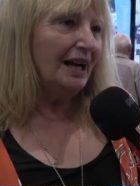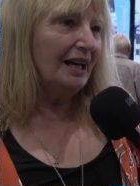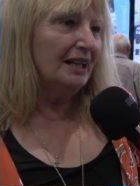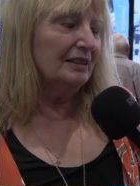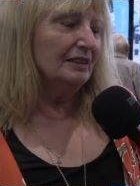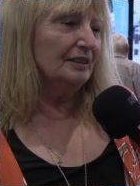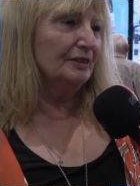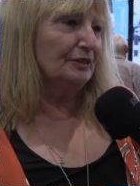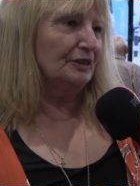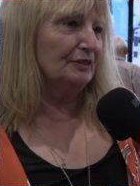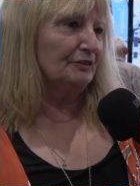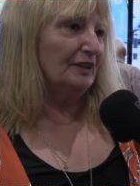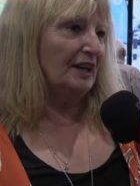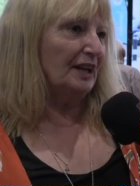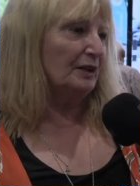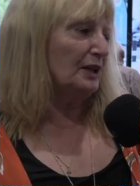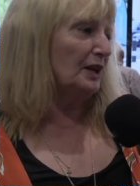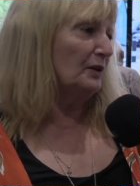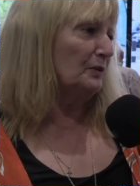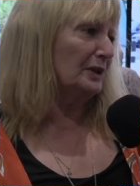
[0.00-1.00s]
I love the
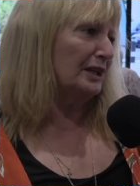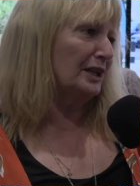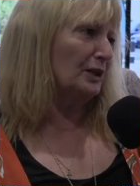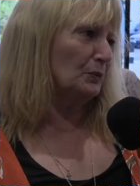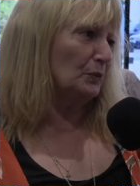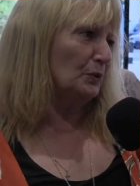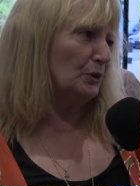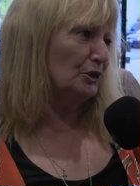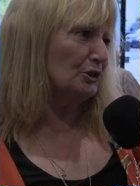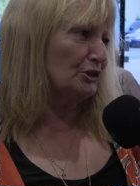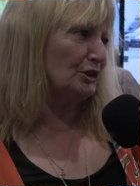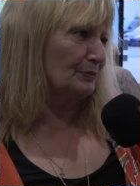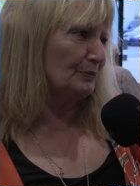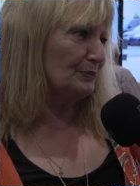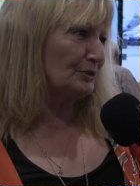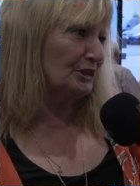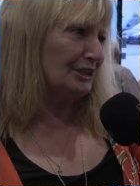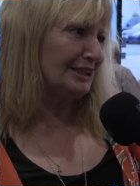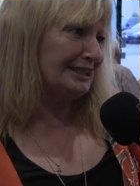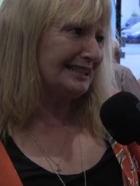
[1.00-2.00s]
fact that we can
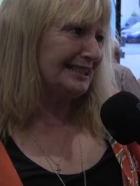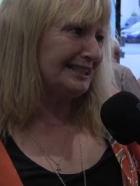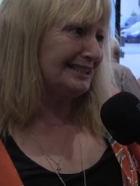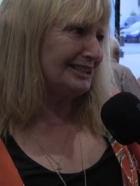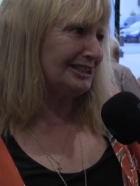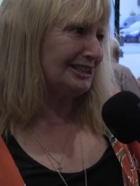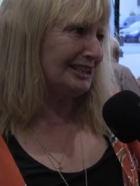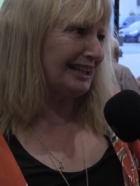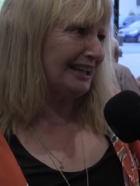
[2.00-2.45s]
worship Jesus